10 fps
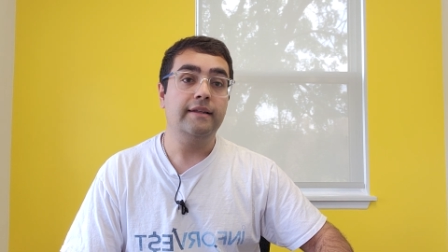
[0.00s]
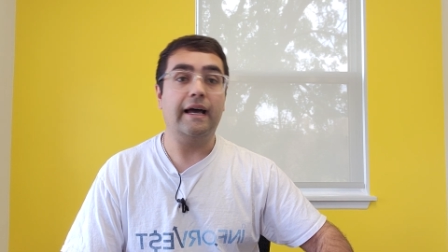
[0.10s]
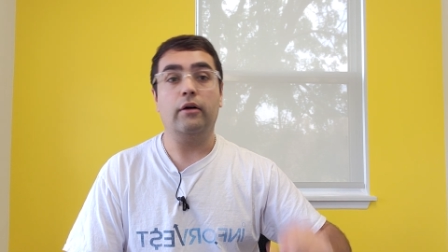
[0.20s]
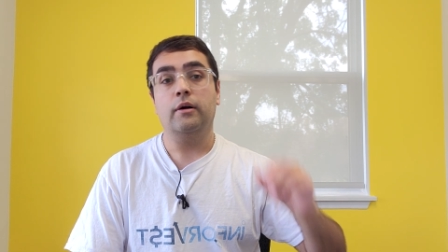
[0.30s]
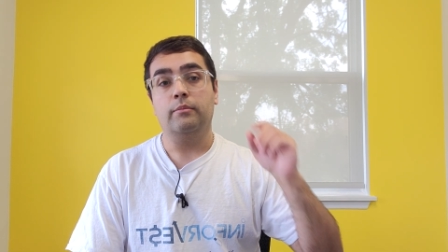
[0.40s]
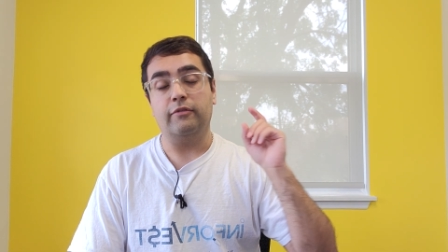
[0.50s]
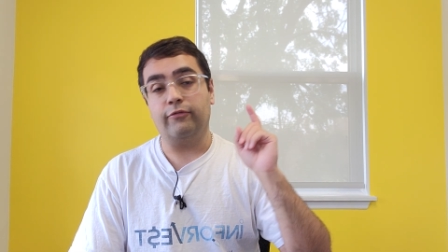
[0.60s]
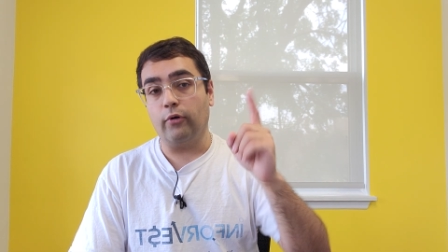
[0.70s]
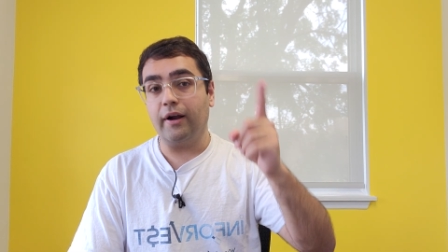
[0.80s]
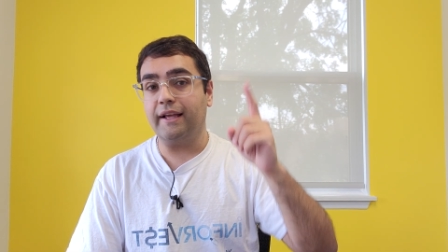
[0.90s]
Now,
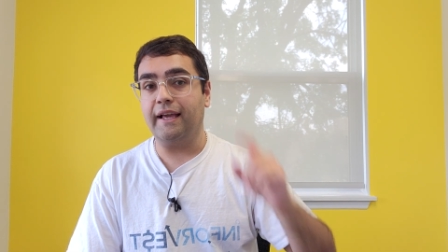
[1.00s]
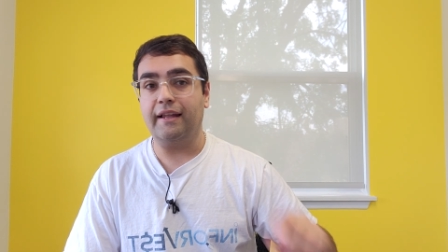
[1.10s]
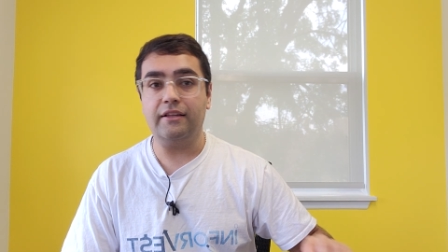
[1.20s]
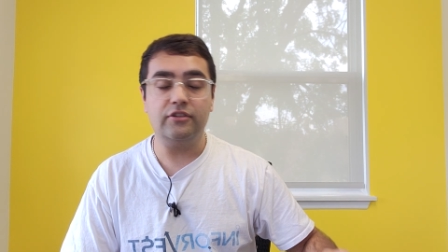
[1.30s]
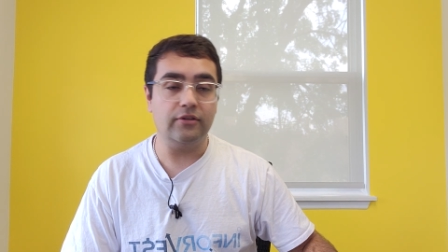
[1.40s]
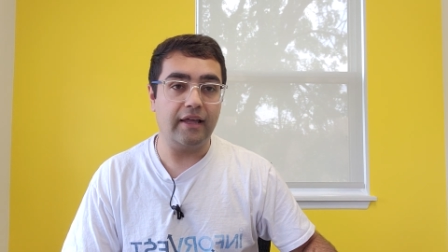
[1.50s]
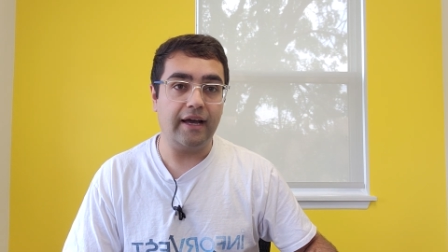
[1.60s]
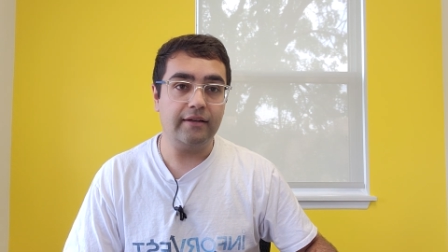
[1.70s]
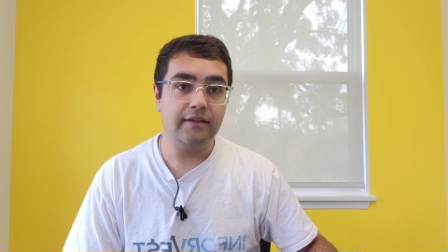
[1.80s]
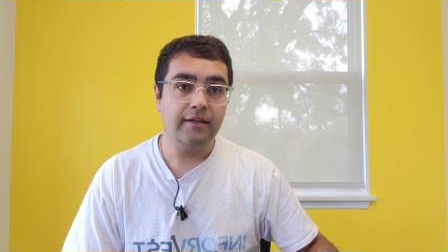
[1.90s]
before I get into
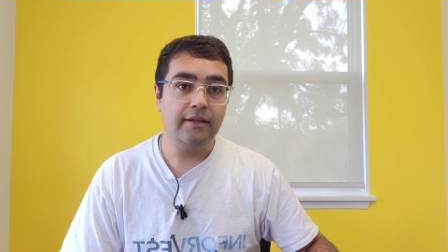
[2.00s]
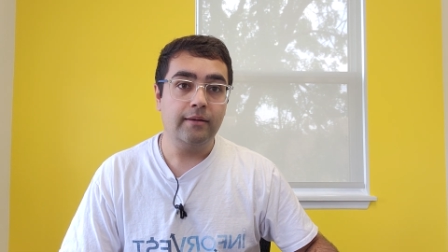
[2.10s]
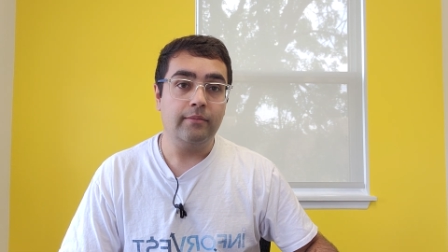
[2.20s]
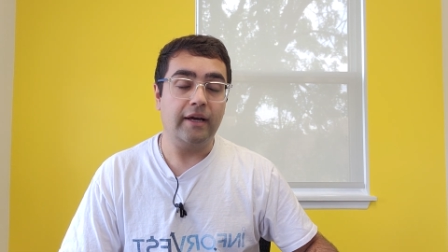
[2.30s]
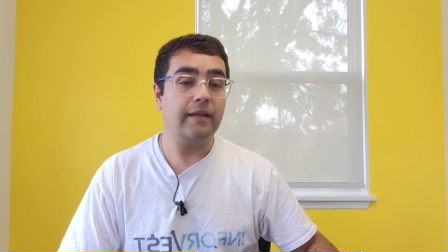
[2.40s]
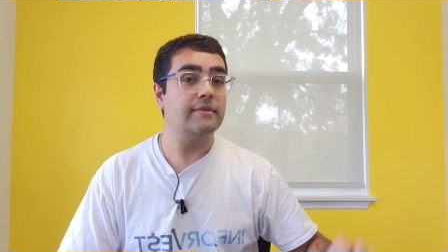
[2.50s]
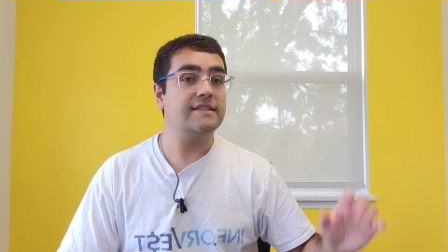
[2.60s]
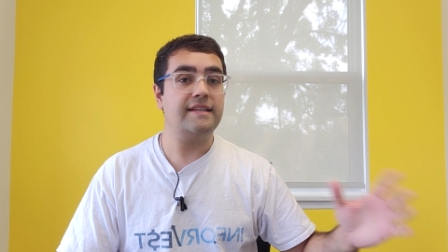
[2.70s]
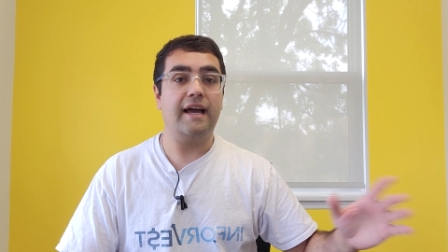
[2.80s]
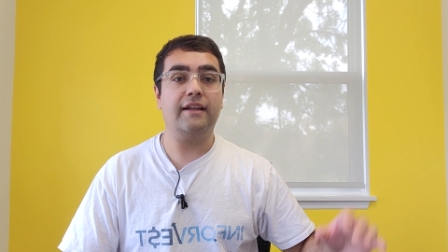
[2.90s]
that, my name
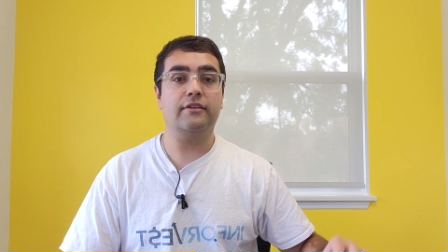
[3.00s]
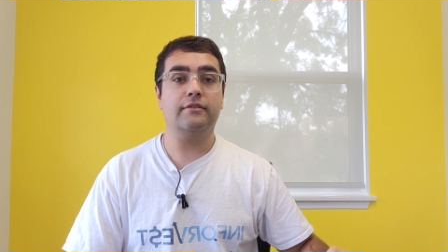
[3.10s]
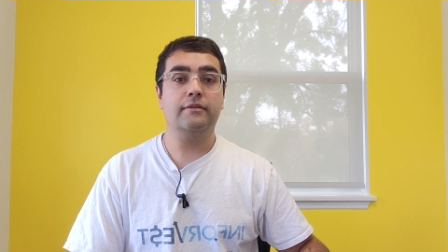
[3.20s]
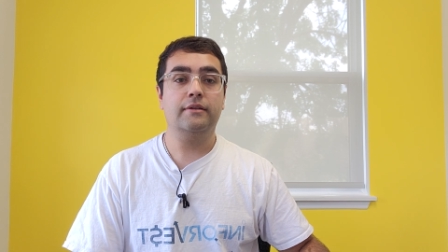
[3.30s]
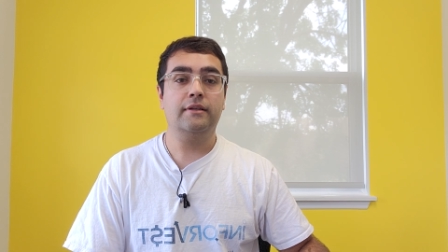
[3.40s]
is Daniel.